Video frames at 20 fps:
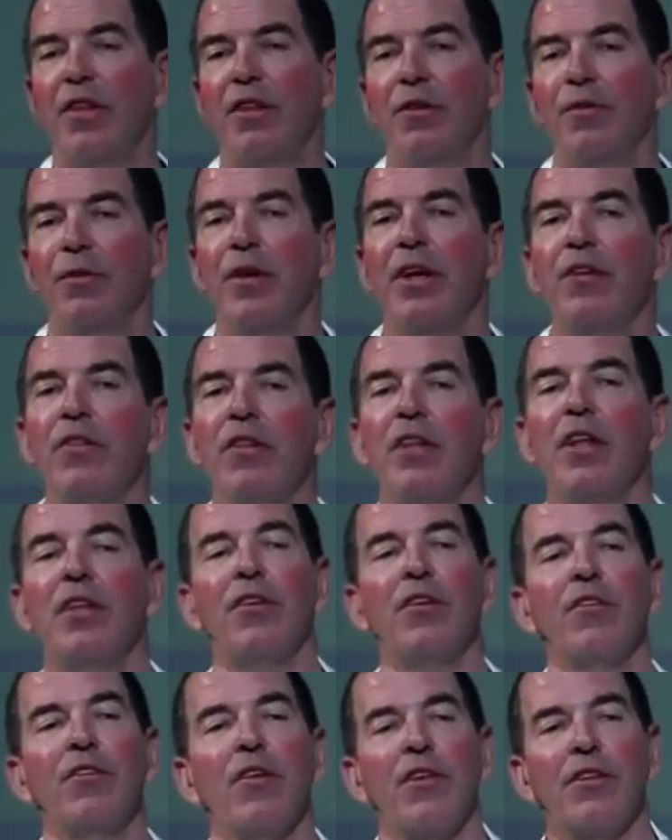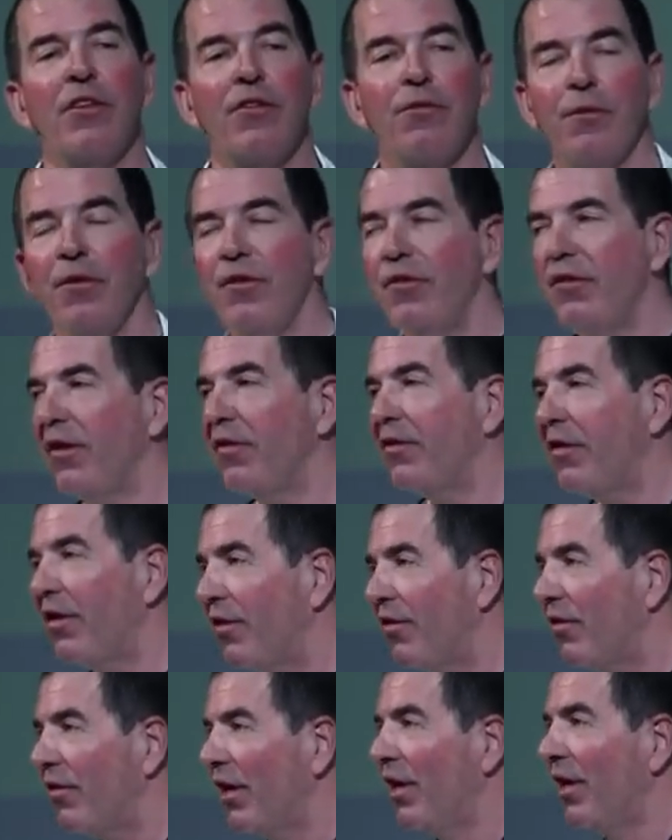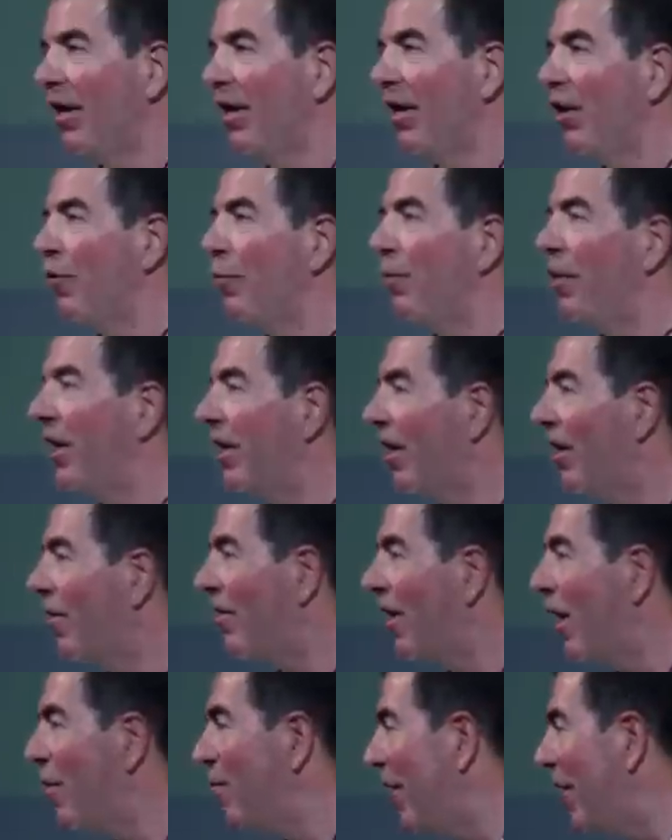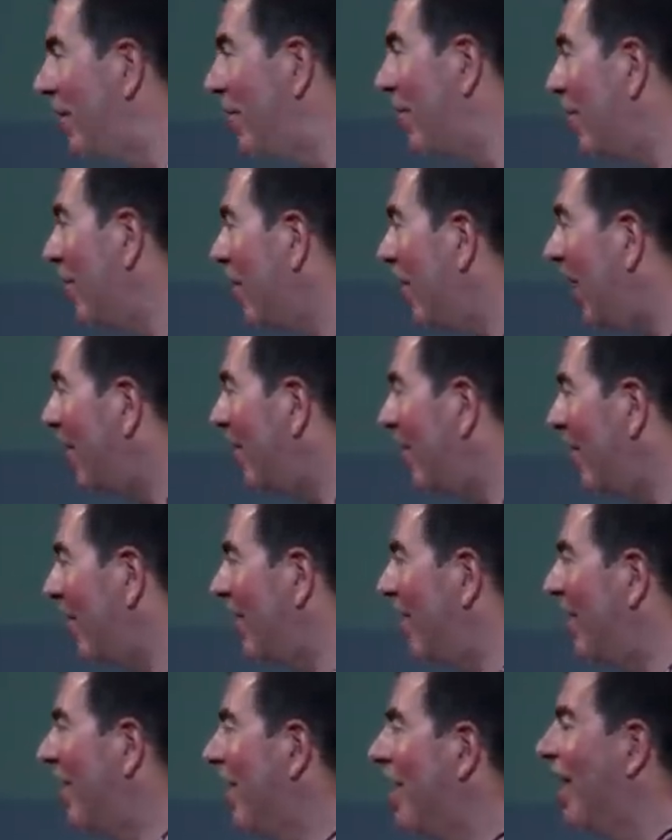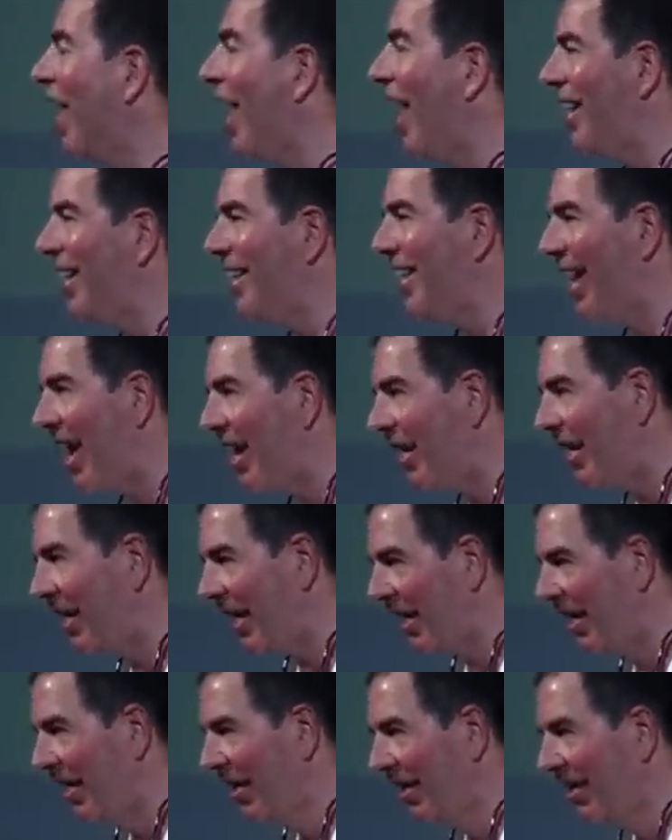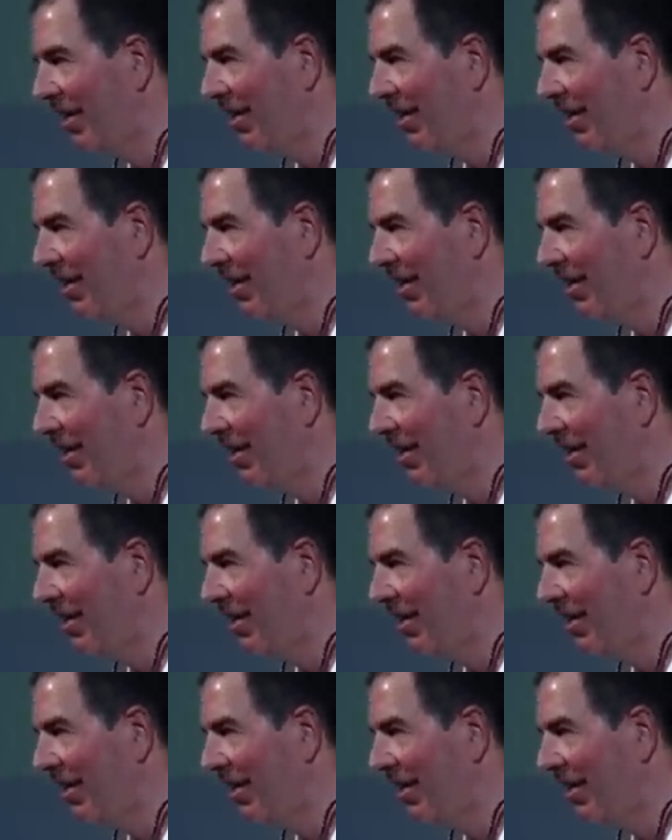And the reason that there's all this resistance is because that means a change in identity,